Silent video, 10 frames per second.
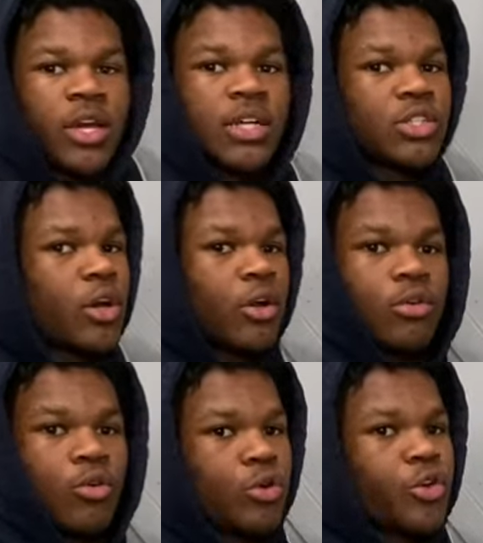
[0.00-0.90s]
I started
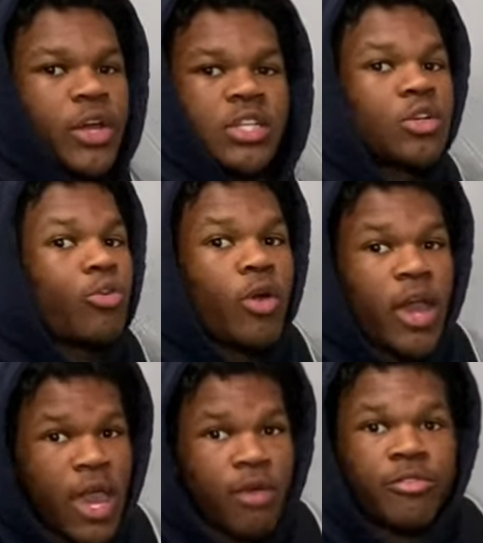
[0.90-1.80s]
going crazy on
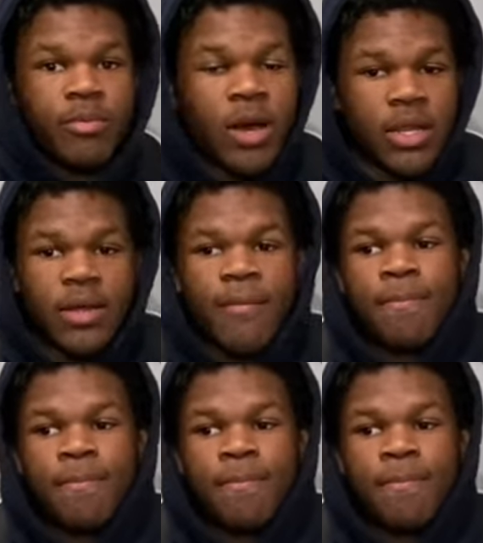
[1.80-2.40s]
everybody.